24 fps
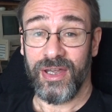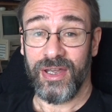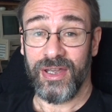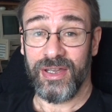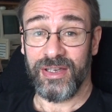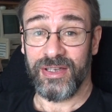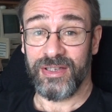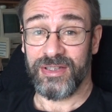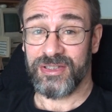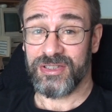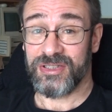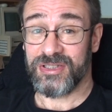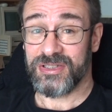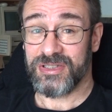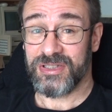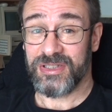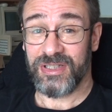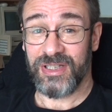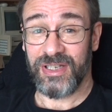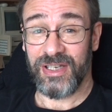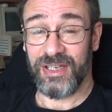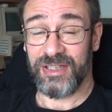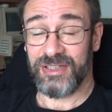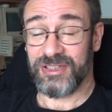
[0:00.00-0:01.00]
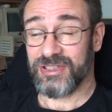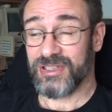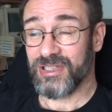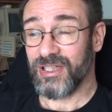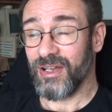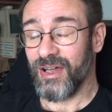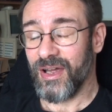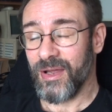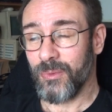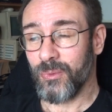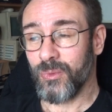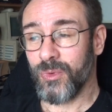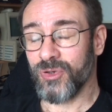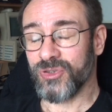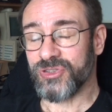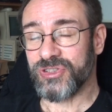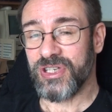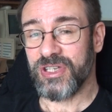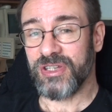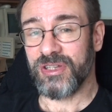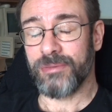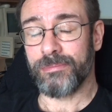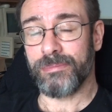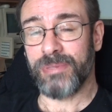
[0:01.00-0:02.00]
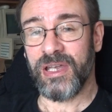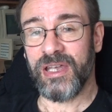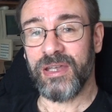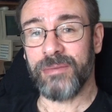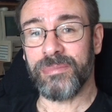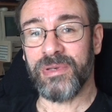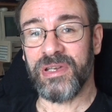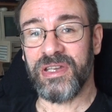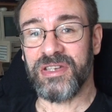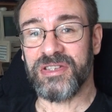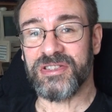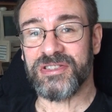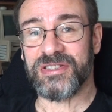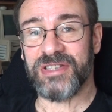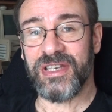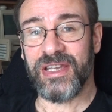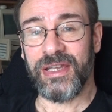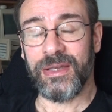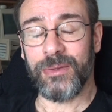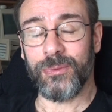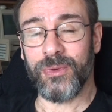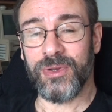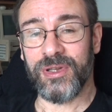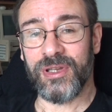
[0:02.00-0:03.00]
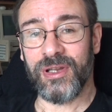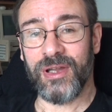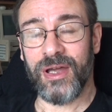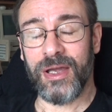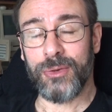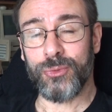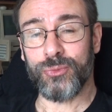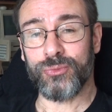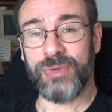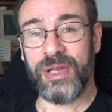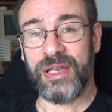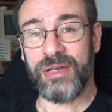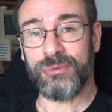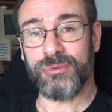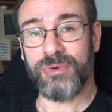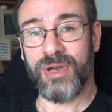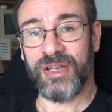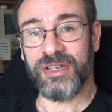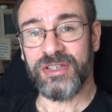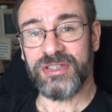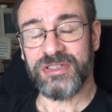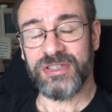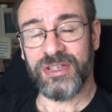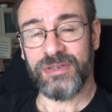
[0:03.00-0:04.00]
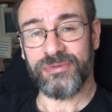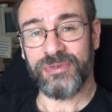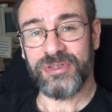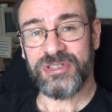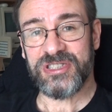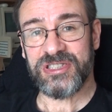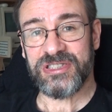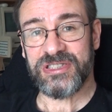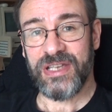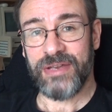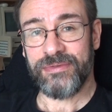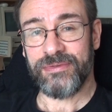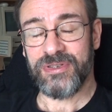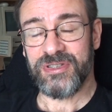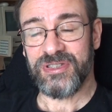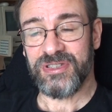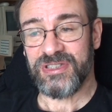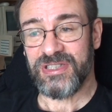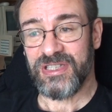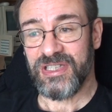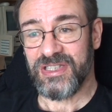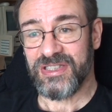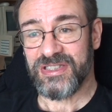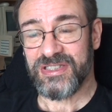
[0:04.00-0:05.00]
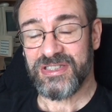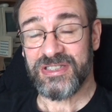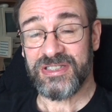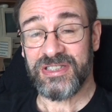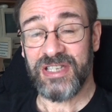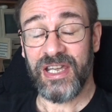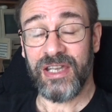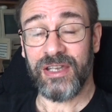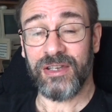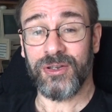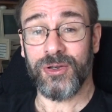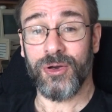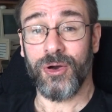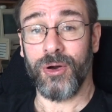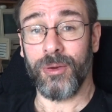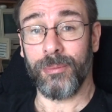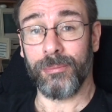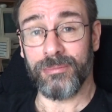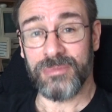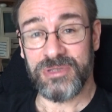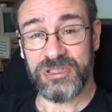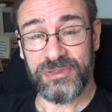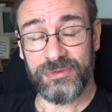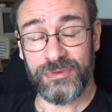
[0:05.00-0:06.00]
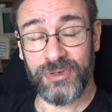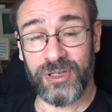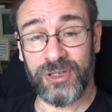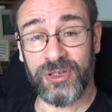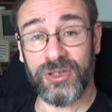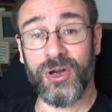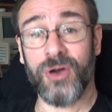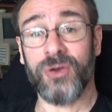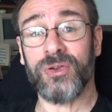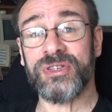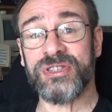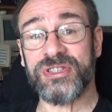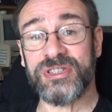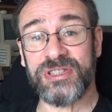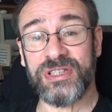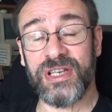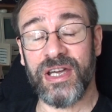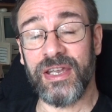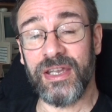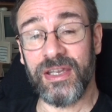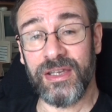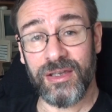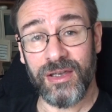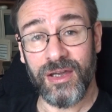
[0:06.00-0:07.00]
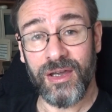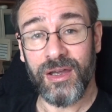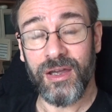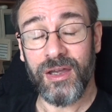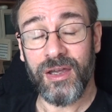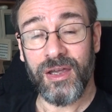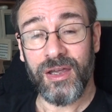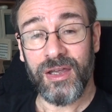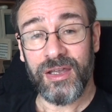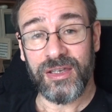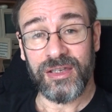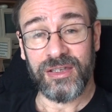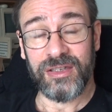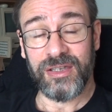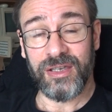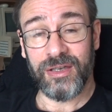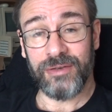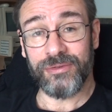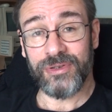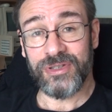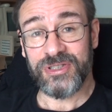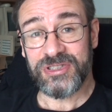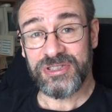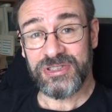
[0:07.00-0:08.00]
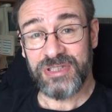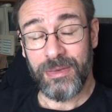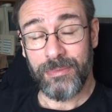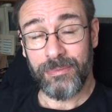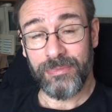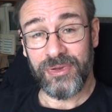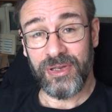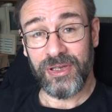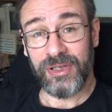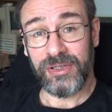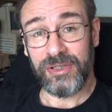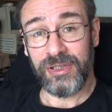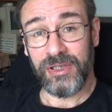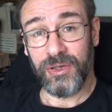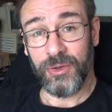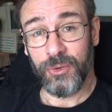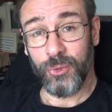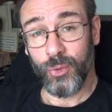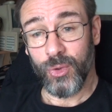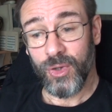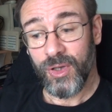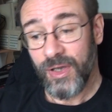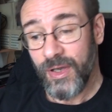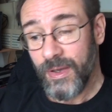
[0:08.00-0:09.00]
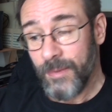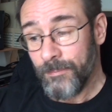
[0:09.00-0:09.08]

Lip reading: It's like watching the BBC with like reruns of 70s sitcoms. For God's sake, give us something new.